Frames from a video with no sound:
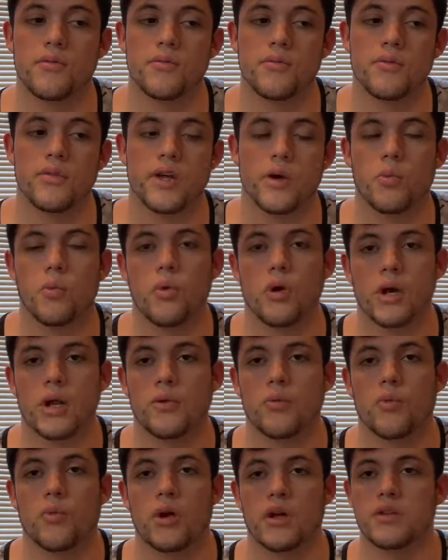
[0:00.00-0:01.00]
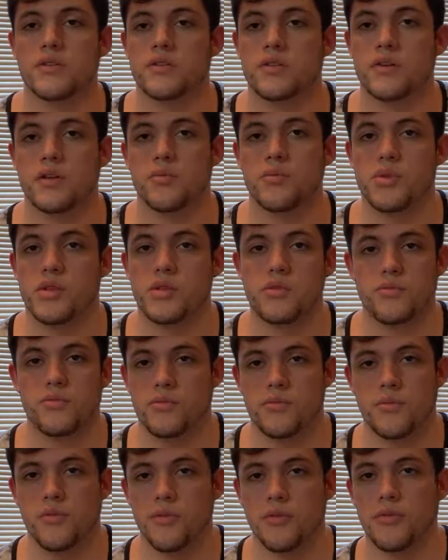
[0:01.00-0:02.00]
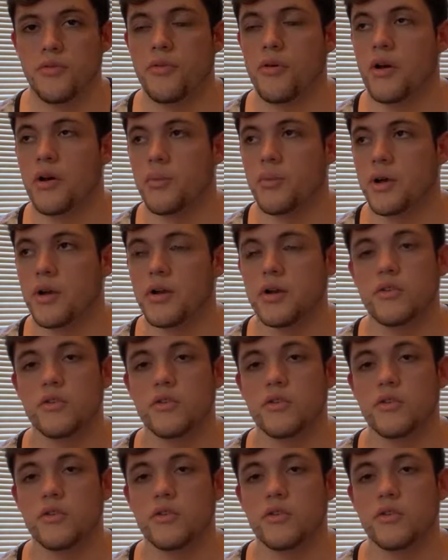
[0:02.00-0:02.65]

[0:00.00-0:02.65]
that one-on-one is going to be far better.